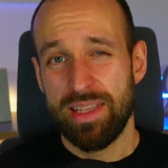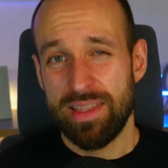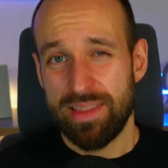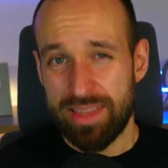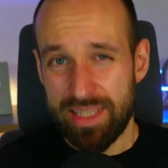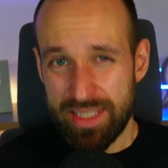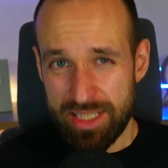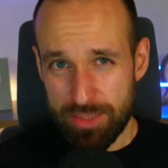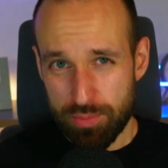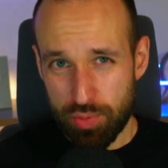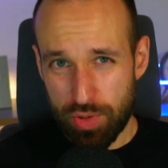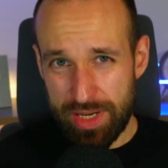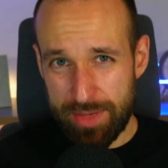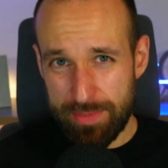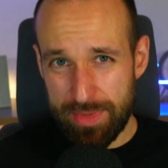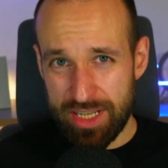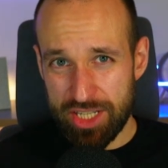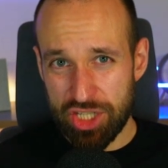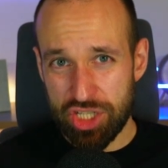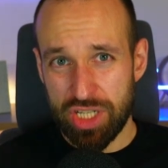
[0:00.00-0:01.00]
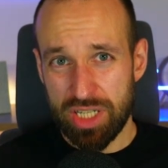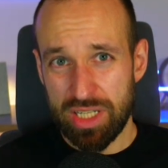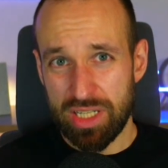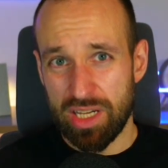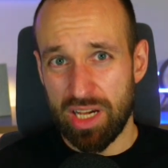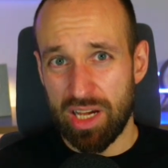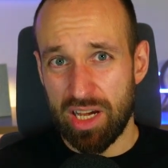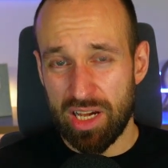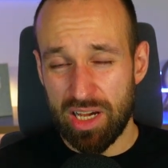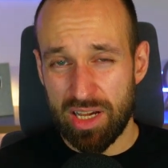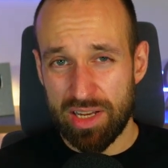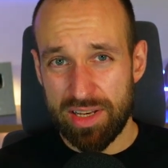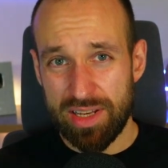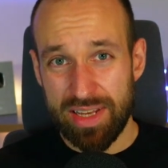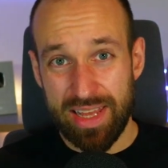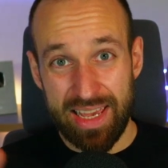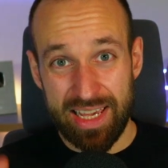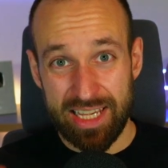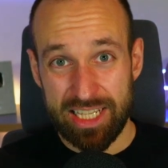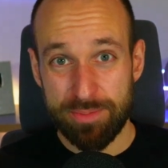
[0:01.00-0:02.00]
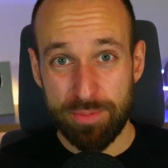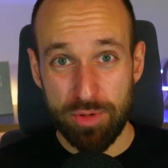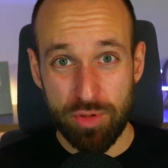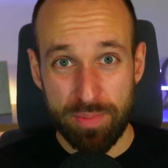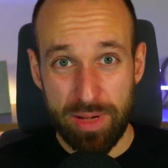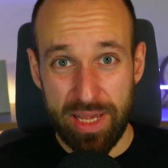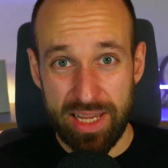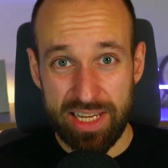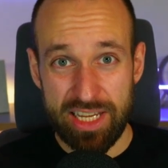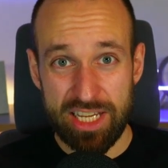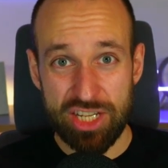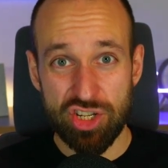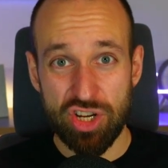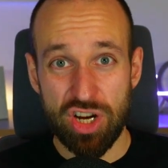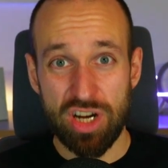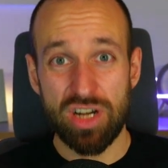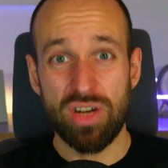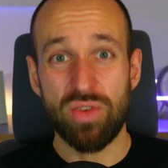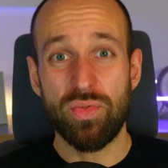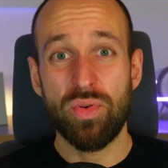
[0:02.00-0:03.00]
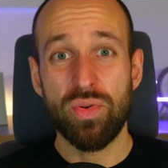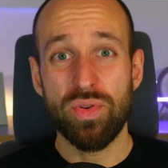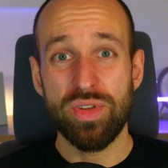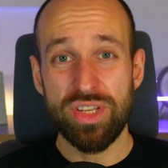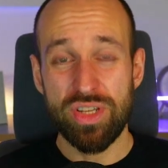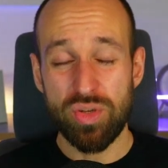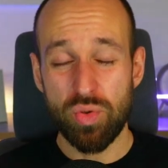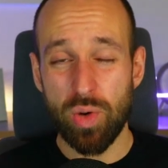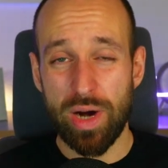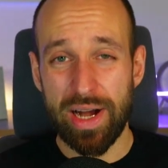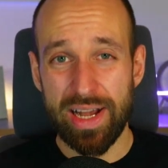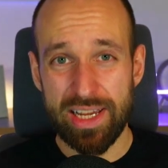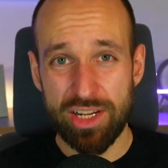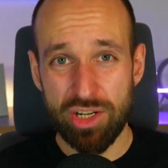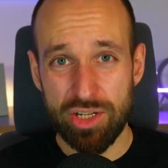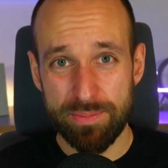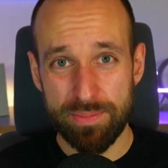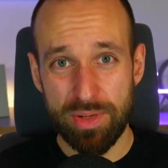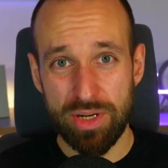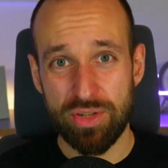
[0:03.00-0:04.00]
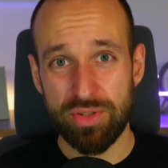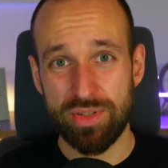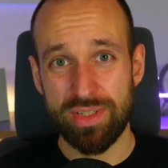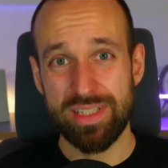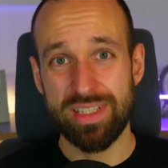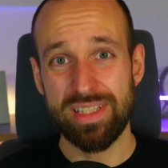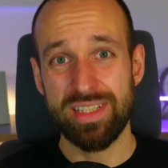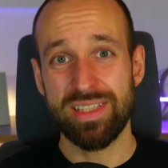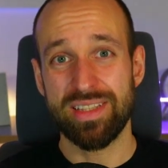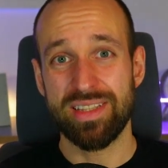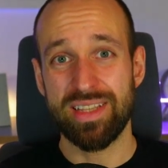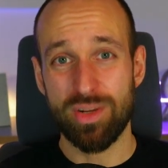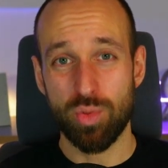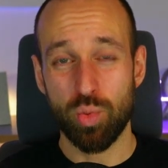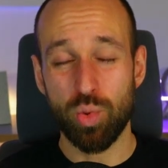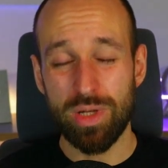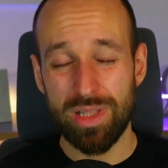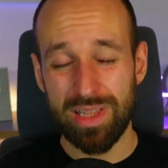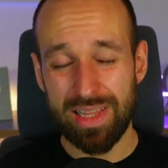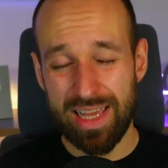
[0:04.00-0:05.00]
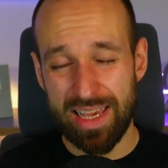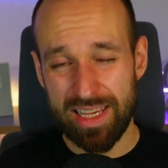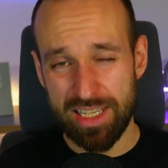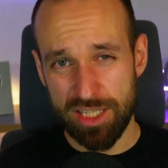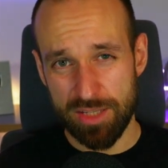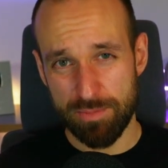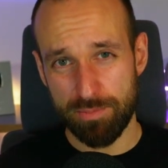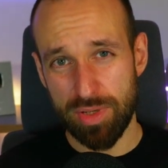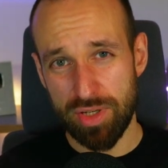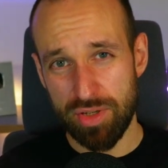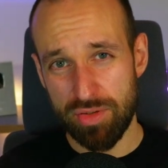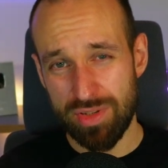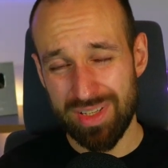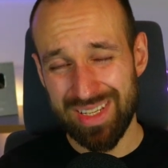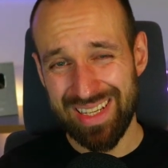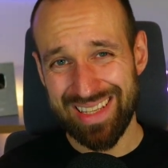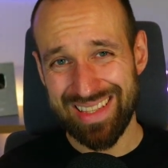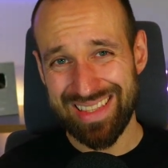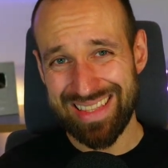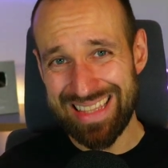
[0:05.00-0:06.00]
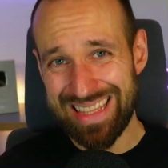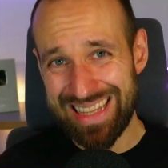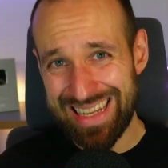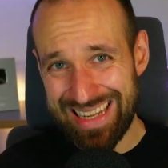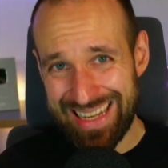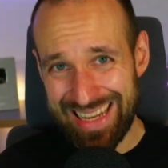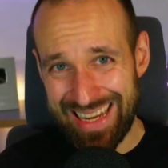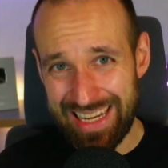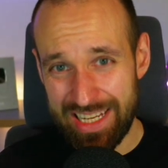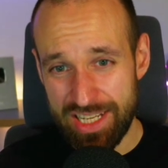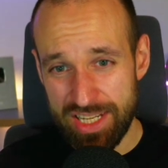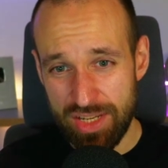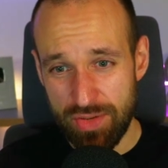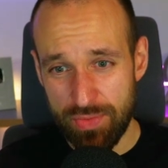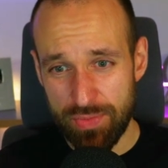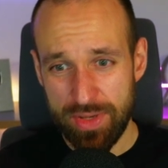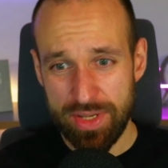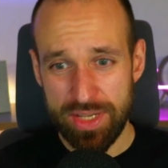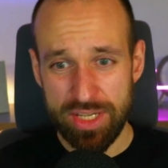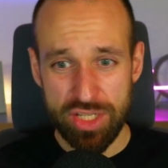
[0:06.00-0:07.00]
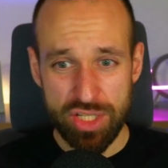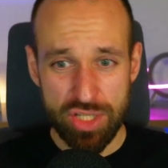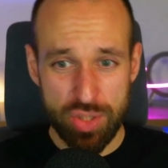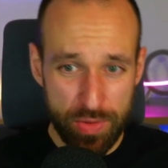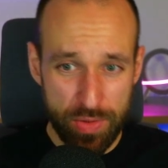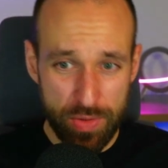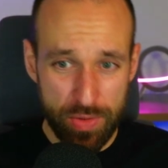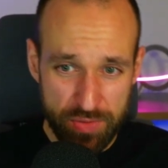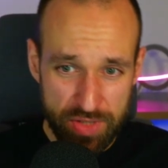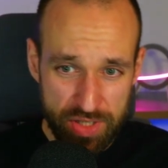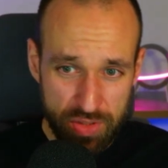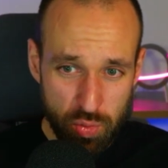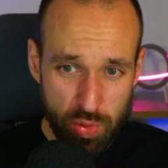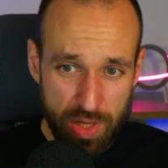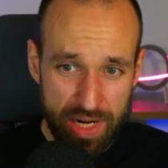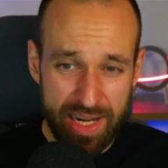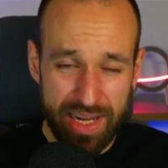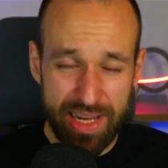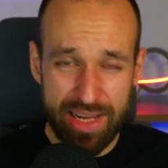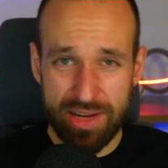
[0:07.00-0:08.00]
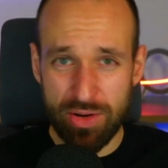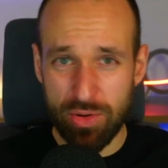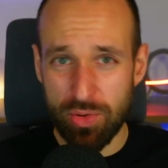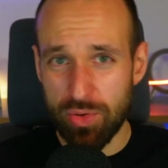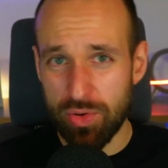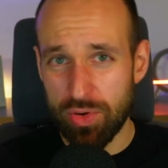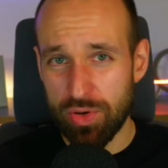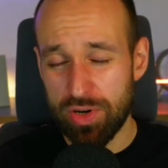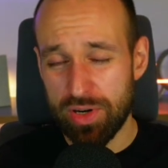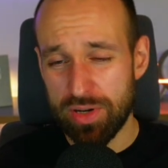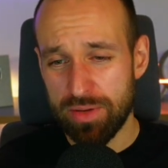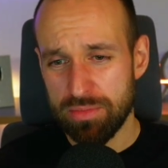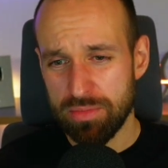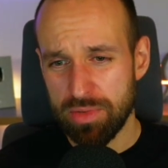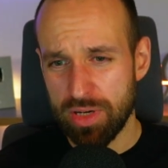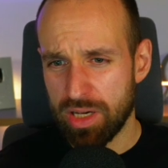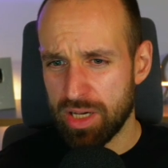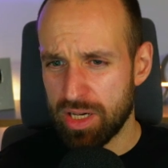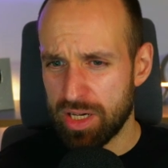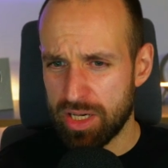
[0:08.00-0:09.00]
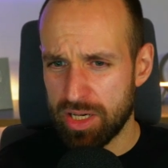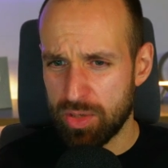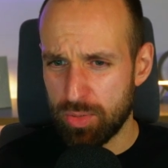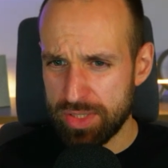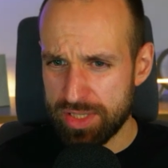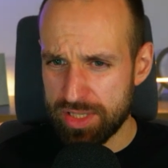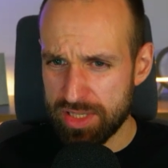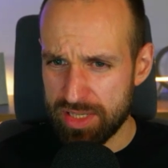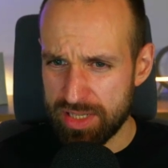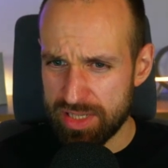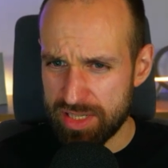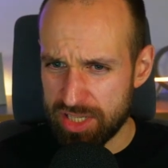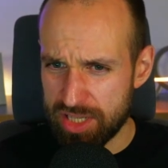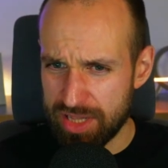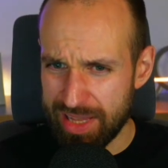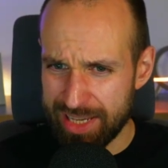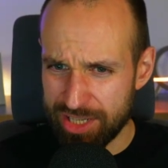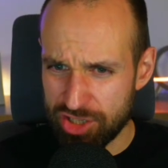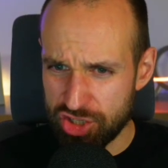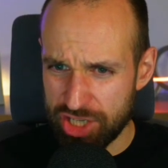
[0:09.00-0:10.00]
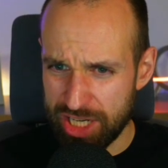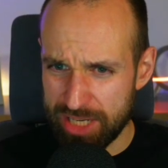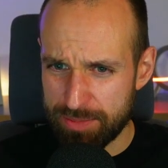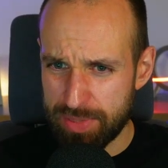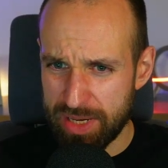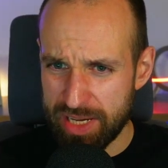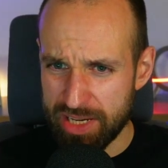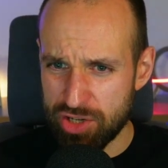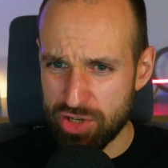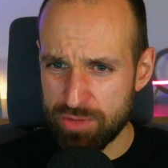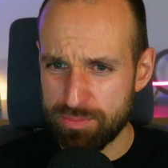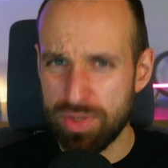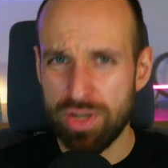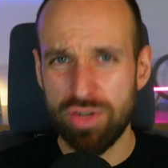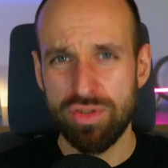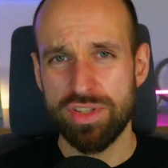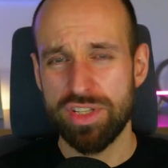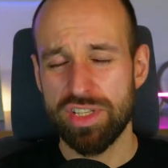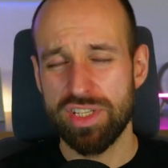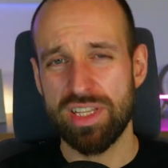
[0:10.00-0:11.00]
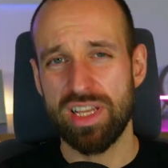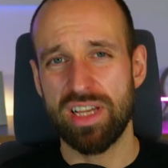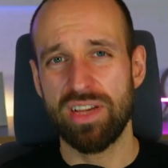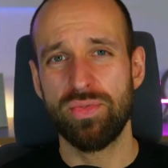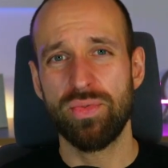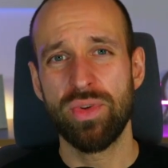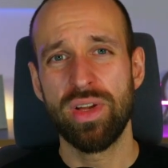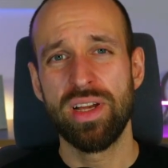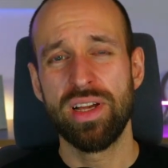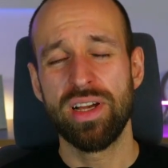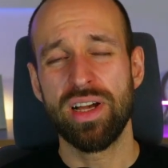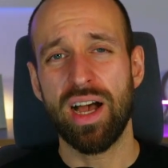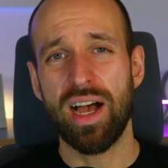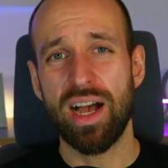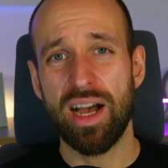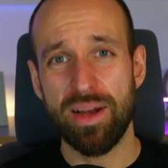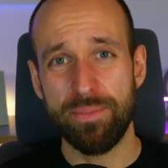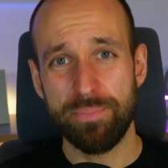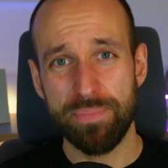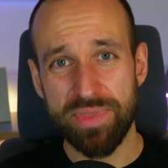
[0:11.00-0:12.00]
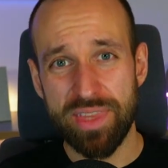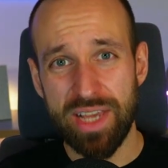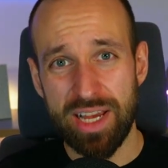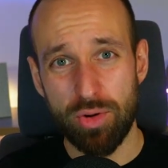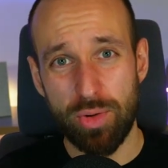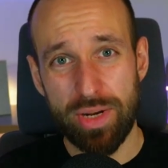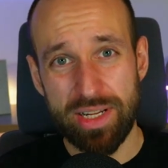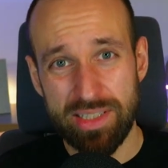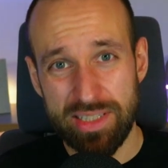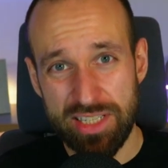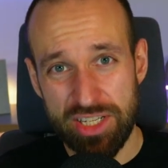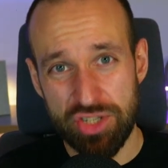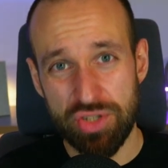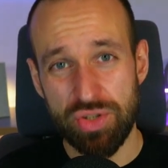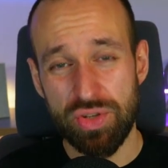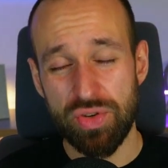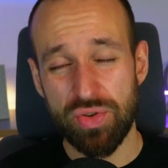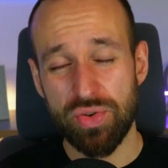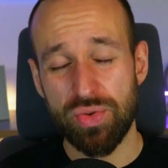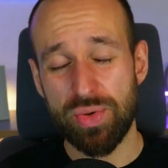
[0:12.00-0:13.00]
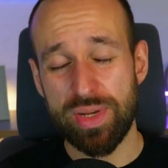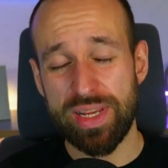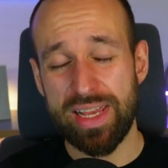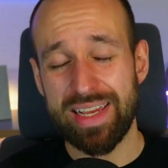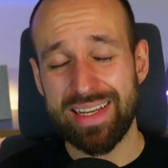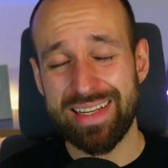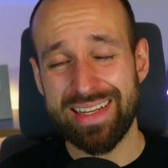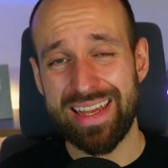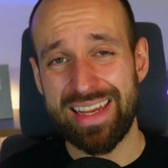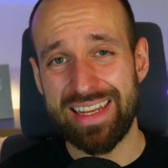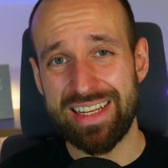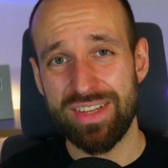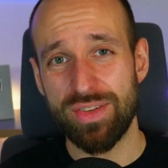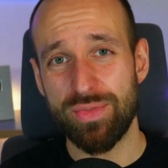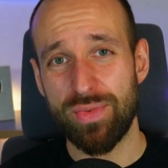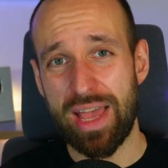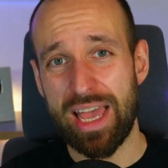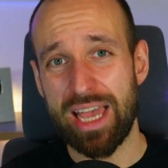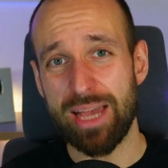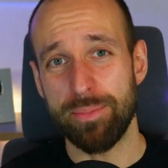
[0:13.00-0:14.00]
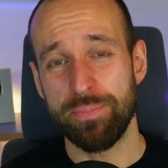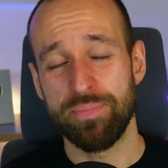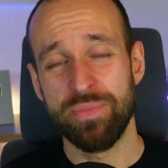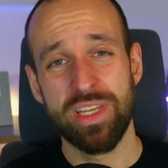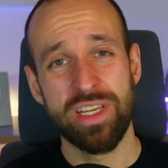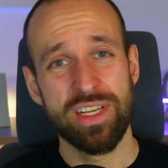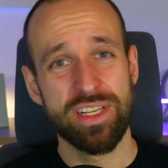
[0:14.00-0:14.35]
This is pretty much an Expo package of UI components that will expose the native Swift UI or is it like Jetpack Compose stuff directly to your React Native app.